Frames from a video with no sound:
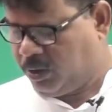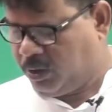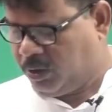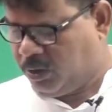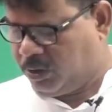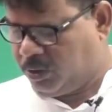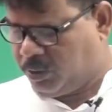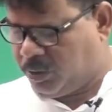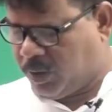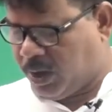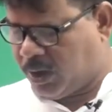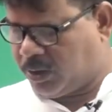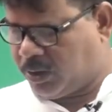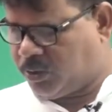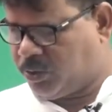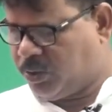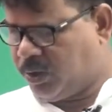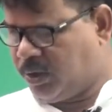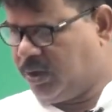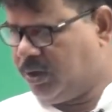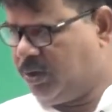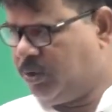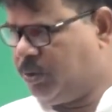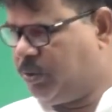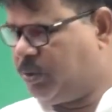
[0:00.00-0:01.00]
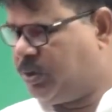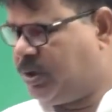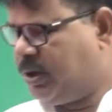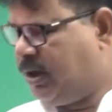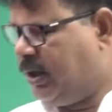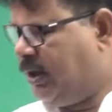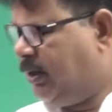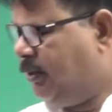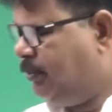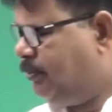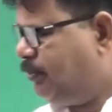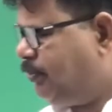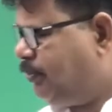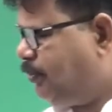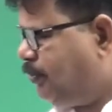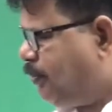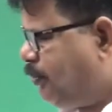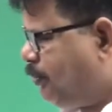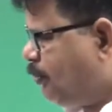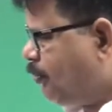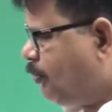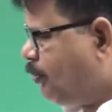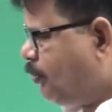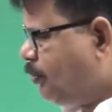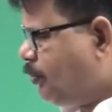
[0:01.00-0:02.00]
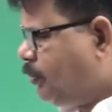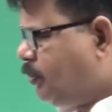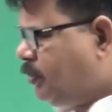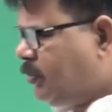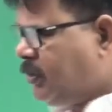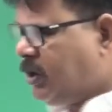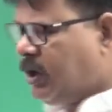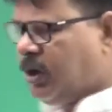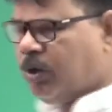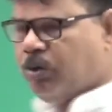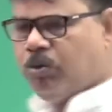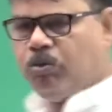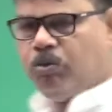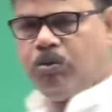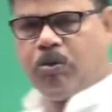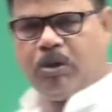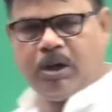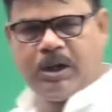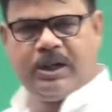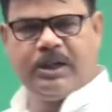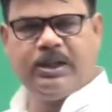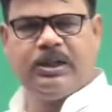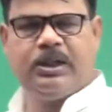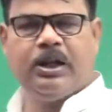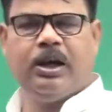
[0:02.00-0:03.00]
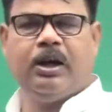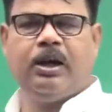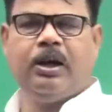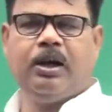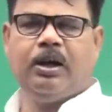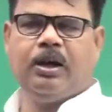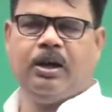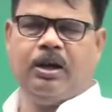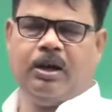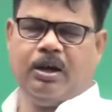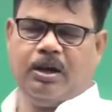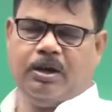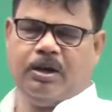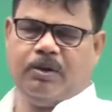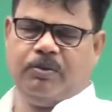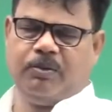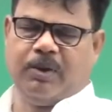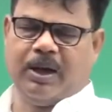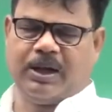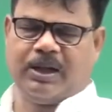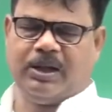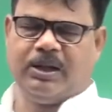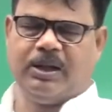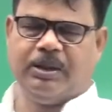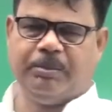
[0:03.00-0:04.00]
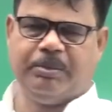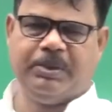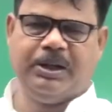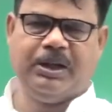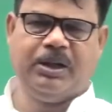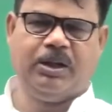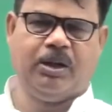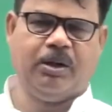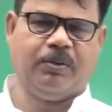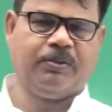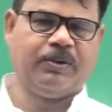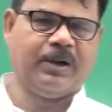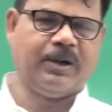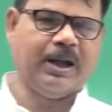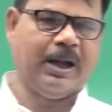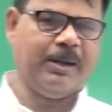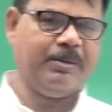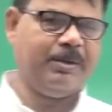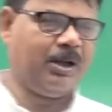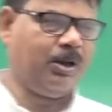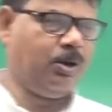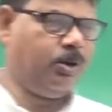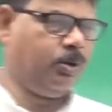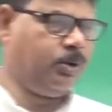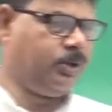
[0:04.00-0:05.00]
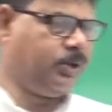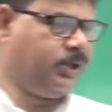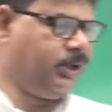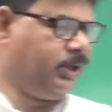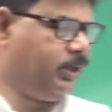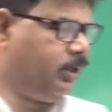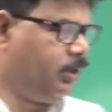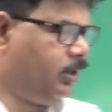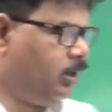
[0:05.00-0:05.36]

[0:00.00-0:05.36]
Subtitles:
So actually you see, what is the meaning of climatology?